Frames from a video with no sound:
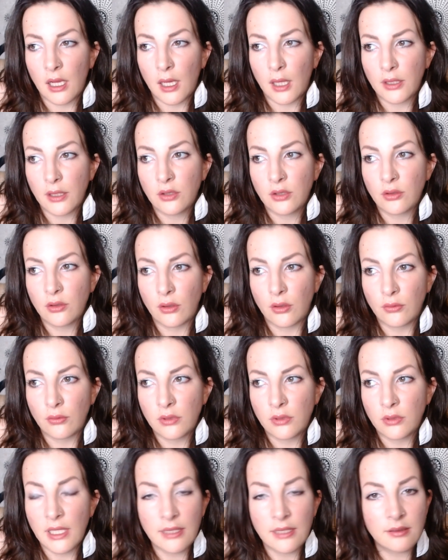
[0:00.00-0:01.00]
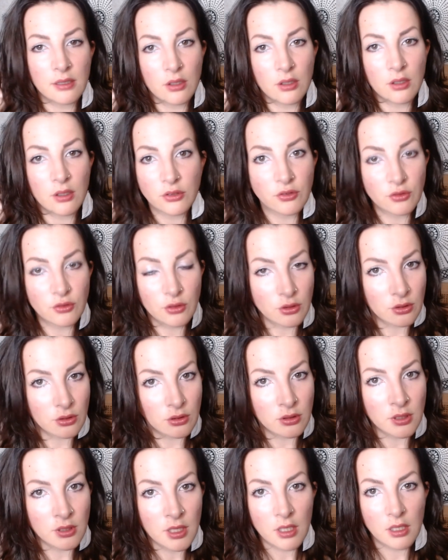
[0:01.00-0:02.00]
you know, later on this
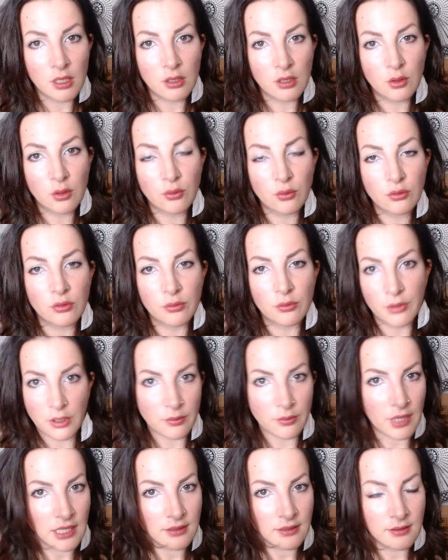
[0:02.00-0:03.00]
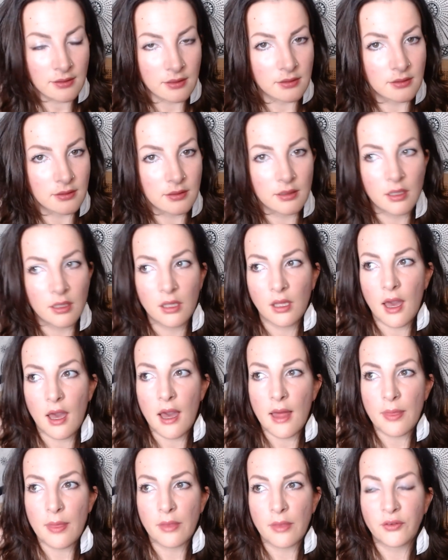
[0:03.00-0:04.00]
girl could regret it.
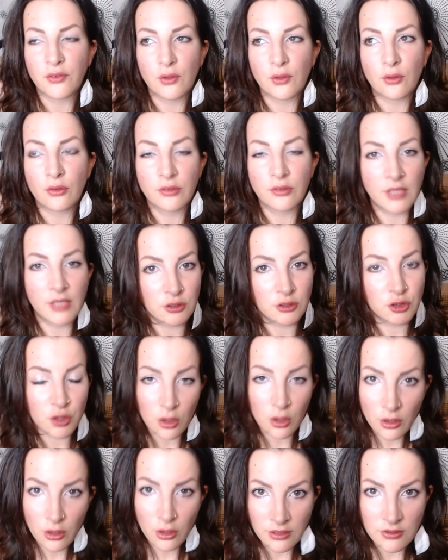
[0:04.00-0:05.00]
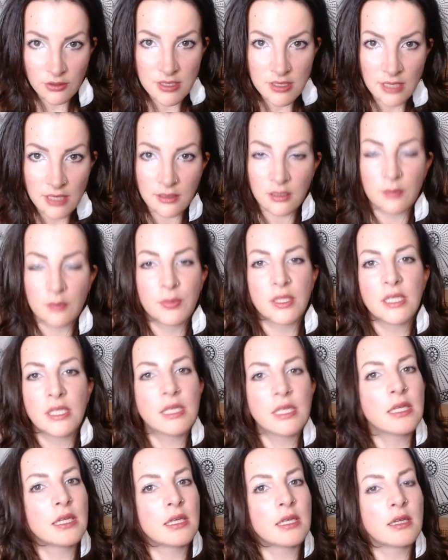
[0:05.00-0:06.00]
And so that choice that in the
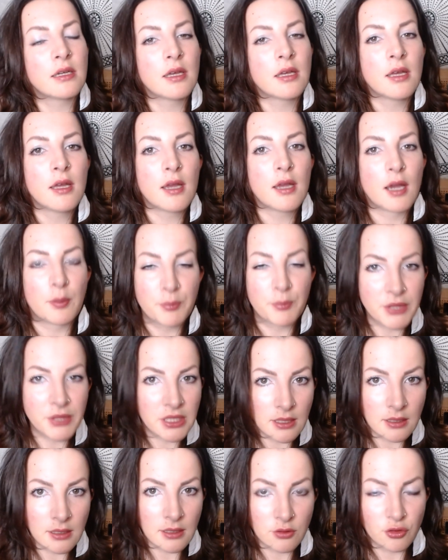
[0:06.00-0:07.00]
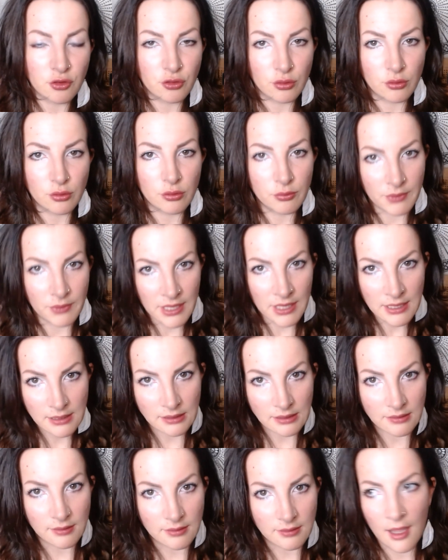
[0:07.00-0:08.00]
beginning appeared so
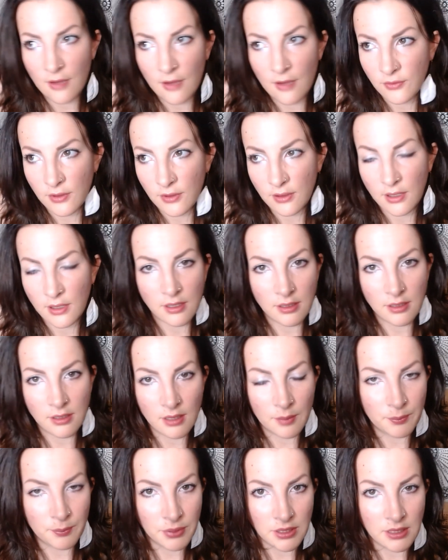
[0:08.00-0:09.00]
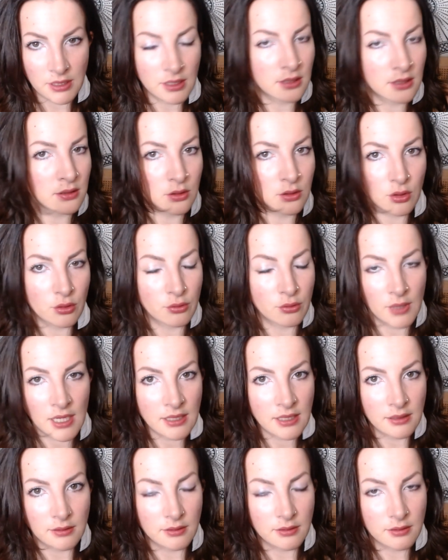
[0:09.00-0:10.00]
right, after it appeared not
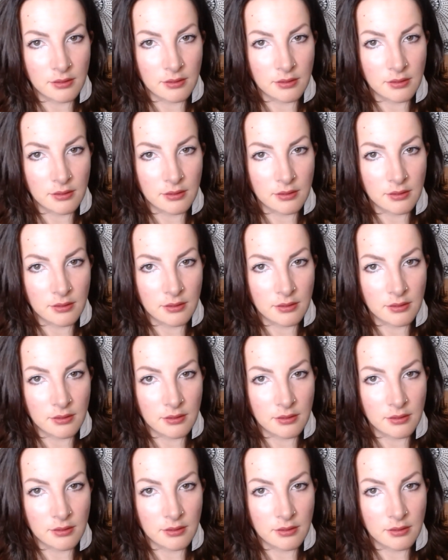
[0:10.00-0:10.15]
right.